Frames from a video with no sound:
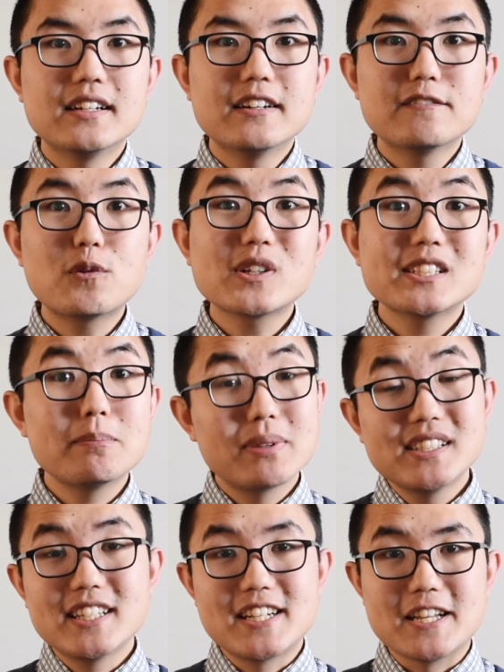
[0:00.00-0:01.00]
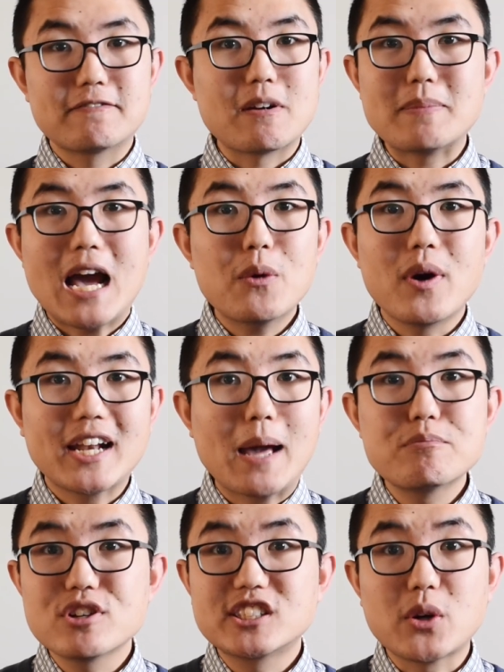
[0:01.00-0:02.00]
For simplicity, from now on
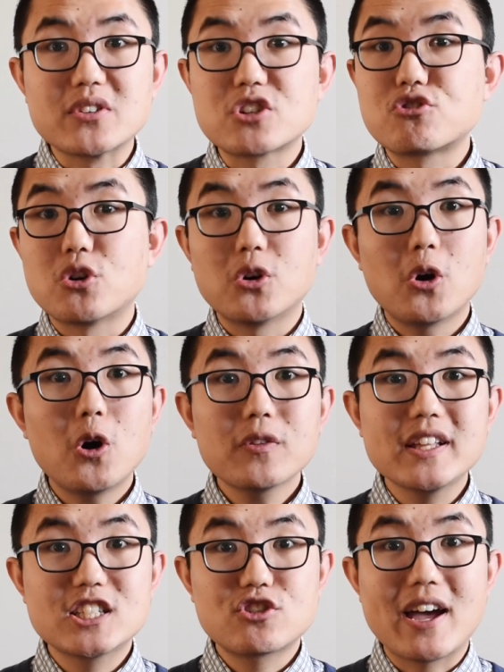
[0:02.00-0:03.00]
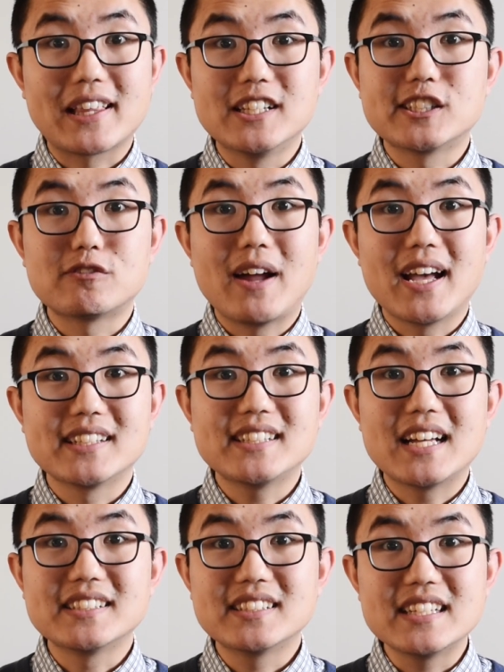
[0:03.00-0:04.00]
I'm just going to draw all these triglycerides
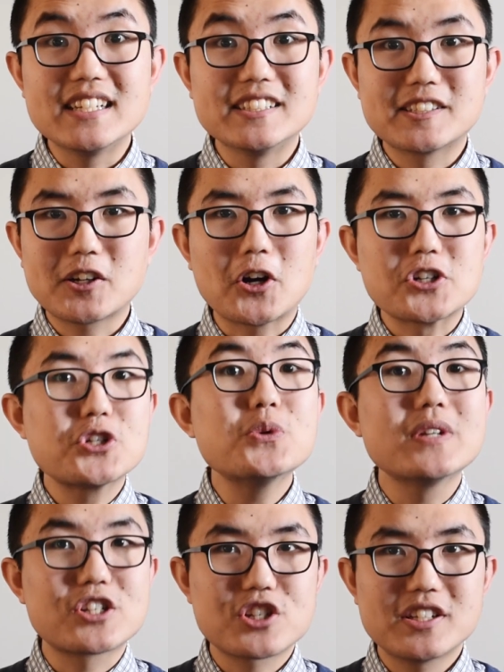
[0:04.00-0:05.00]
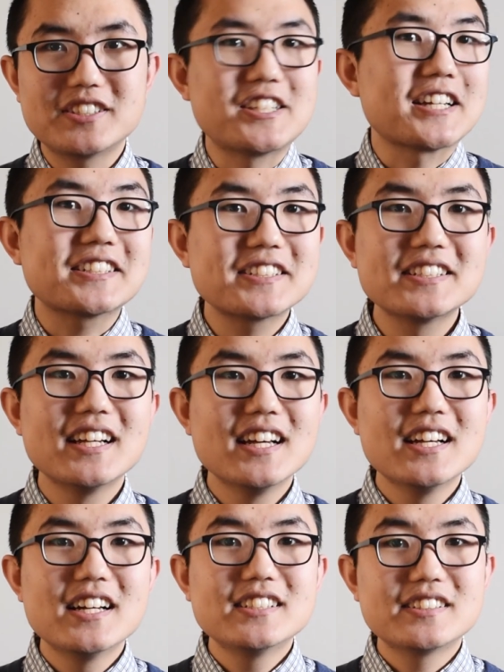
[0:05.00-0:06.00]
as these cartoonish sticks,
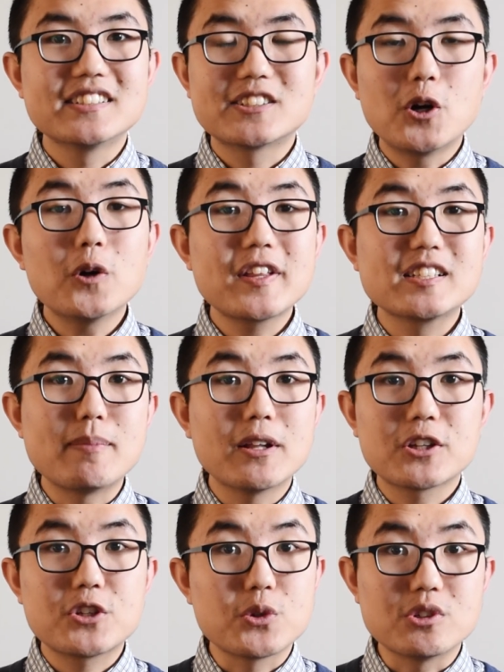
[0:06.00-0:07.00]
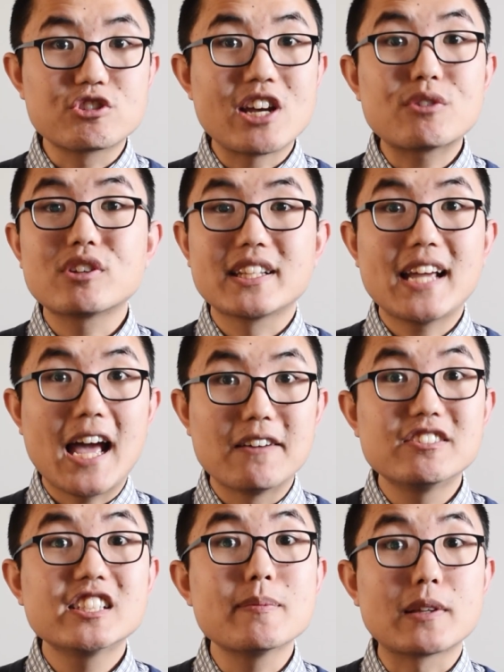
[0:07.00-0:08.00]
since all these molecules generally have
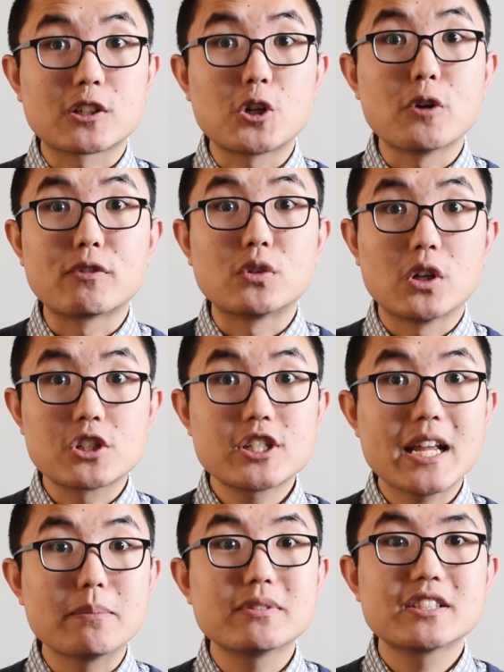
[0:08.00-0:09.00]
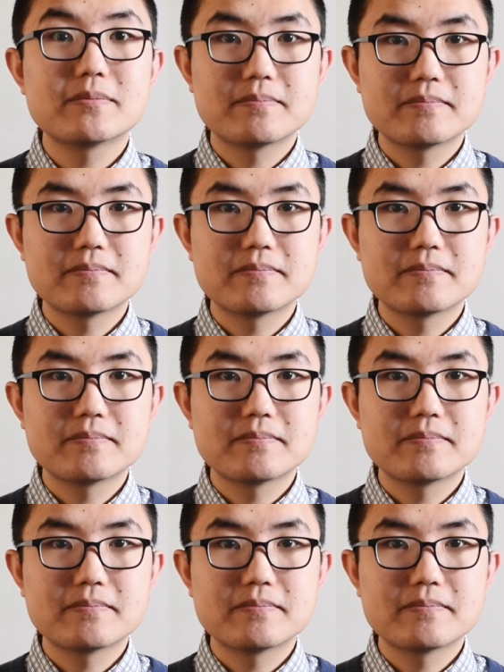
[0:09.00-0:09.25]
similar overall shapes.